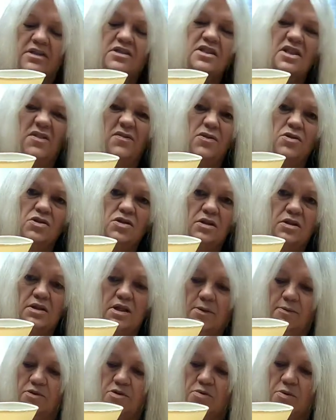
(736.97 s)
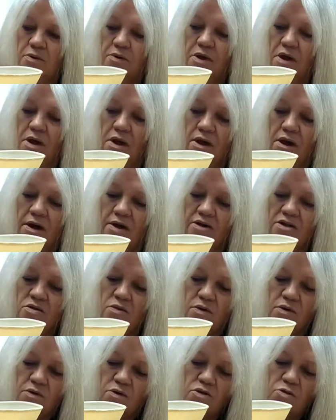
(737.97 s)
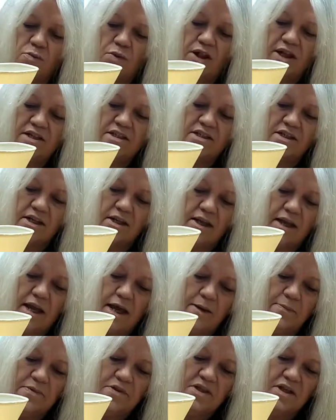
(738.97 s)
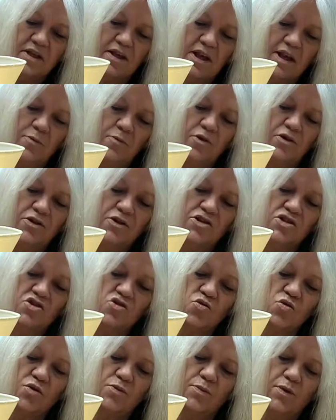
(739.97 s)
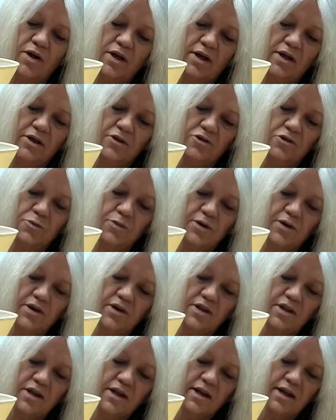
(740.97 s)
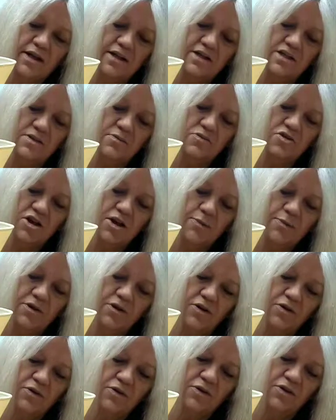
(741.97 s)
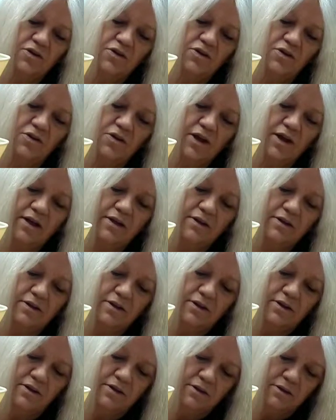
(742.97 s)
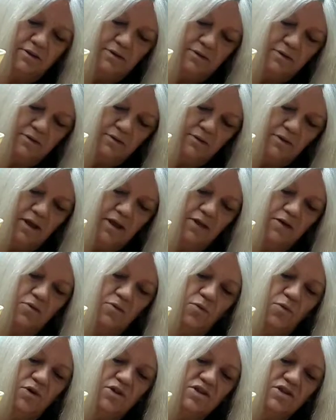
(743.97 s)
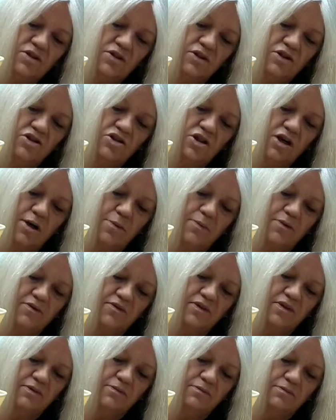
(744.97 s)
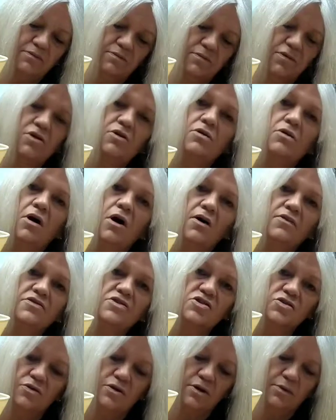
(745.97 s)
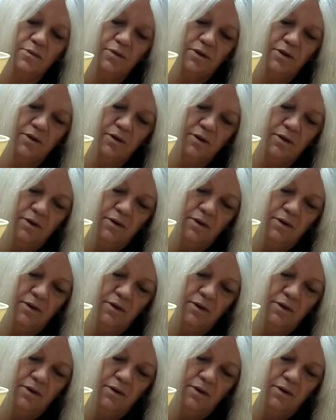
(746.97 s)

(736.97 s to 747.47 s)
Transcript: instead of using a tablespoon, I use one of those plastic caps that came with a store-bought elderberry that I had some time ago. You know, like what's on the top of a cough syrup.